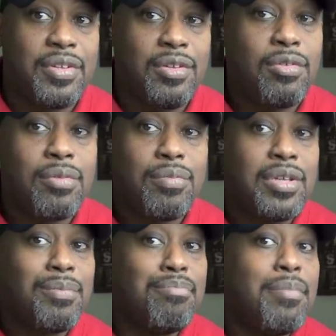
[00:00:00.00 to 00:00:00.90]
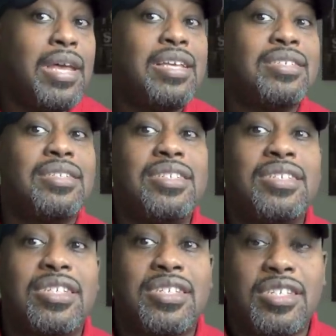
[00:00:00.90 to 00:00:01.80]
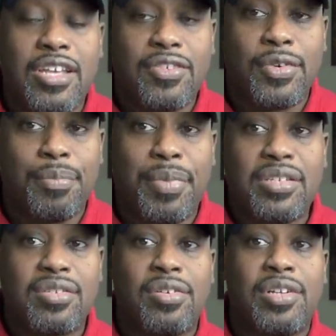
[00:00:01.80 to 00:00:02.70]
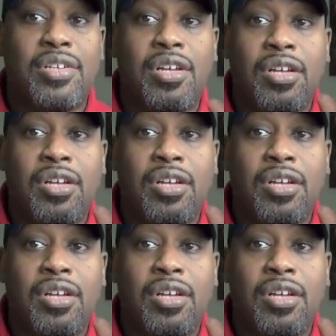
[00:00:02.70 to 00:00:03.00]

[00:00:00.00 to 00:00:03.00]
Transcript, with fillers: you can be amazingly successful based on